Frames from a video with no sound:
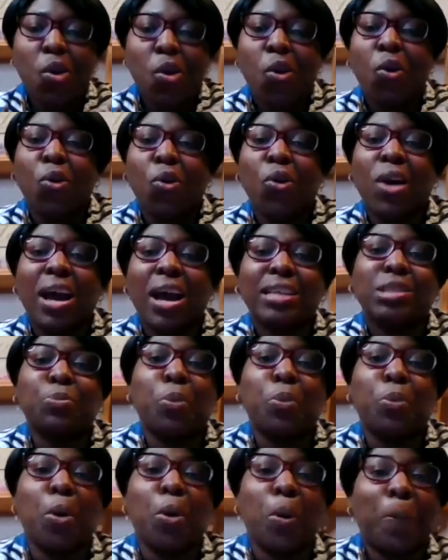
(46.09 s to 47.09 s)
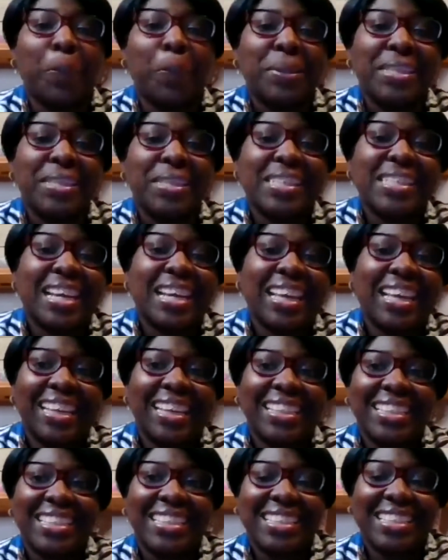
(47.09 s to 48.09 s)
or has popped in at
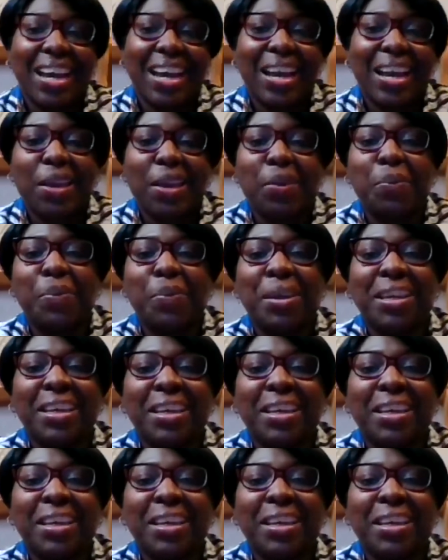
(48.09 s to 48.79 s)
any time